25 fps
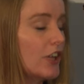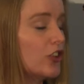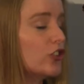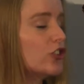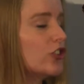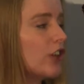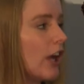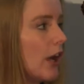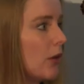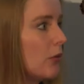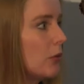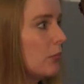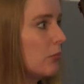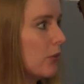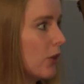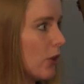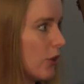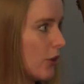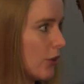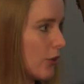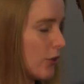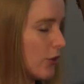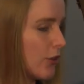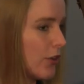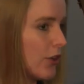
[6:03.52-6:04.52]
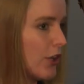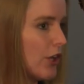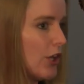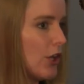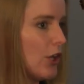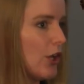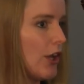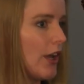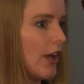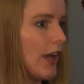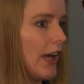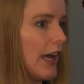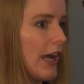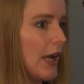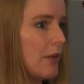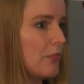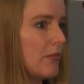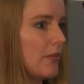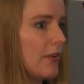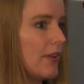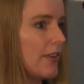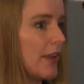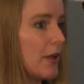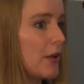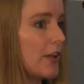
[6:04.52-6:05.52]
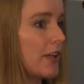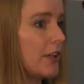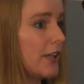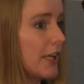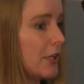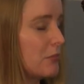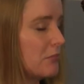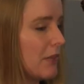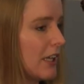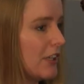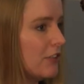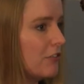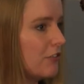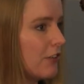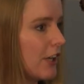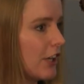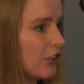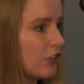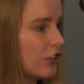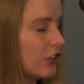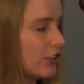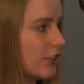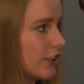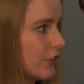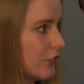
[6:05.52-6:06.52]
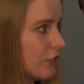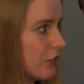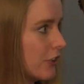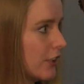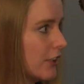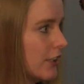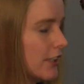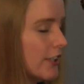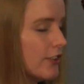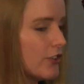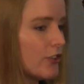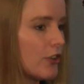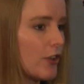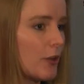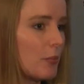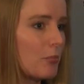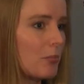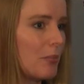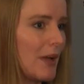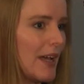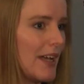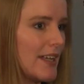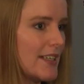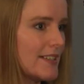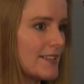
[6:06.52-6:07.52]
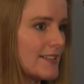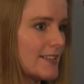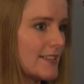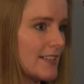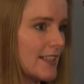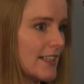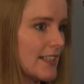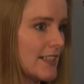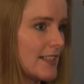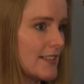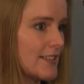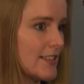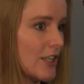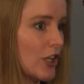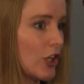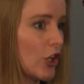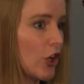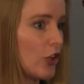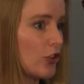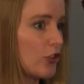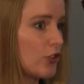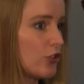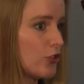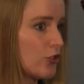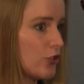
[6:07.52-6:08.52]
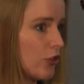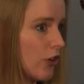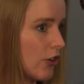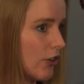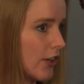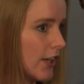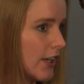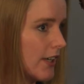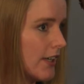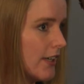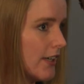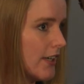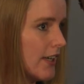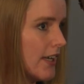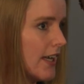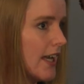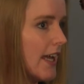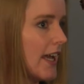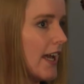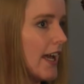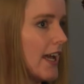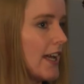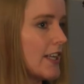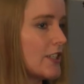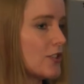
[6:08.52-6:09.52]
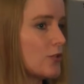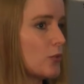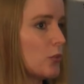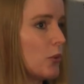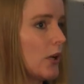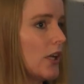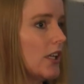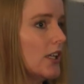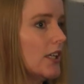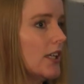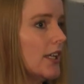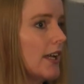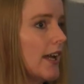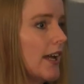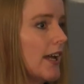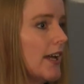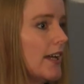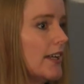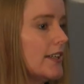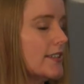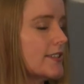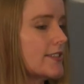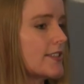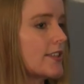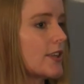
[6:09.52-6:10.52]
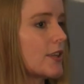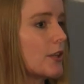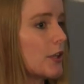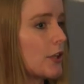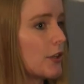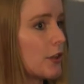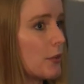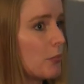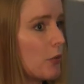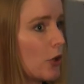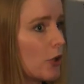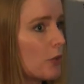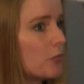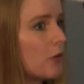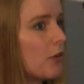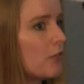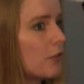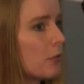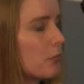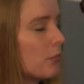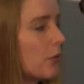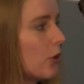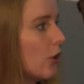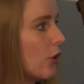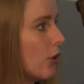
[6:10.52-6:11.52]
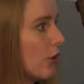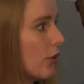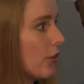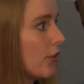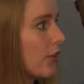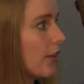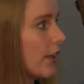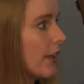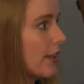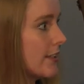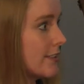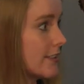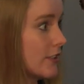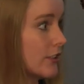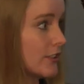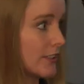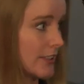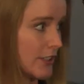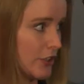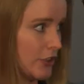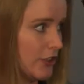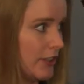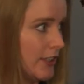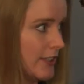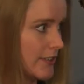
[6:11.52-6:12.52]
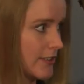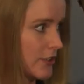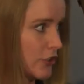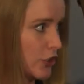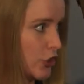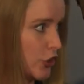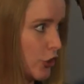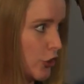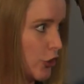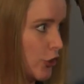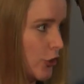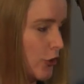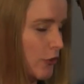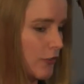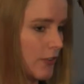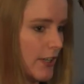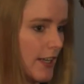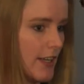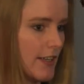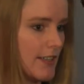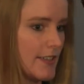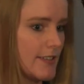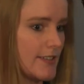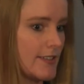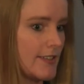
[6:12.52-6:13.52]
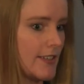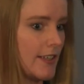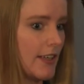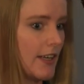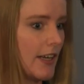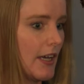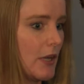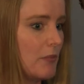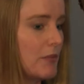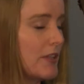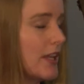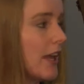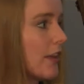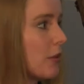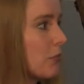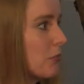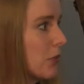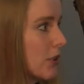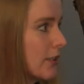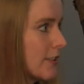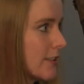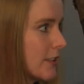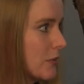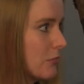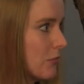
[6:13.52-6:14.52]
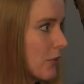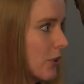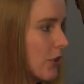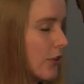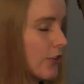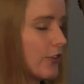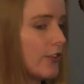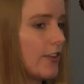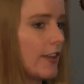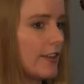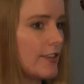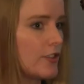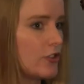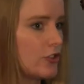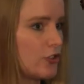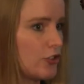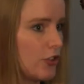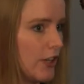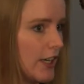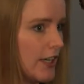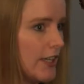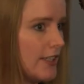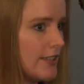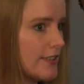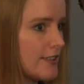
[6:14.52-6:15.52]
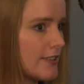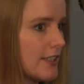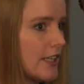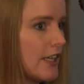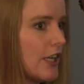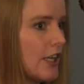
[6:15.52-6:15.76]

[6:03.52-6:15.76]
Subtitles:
a shower bath. They get manufactured differently, so the base is a lot stronger, as well as the bottom of the bath isn't curved as the other built-in baths. They're straight,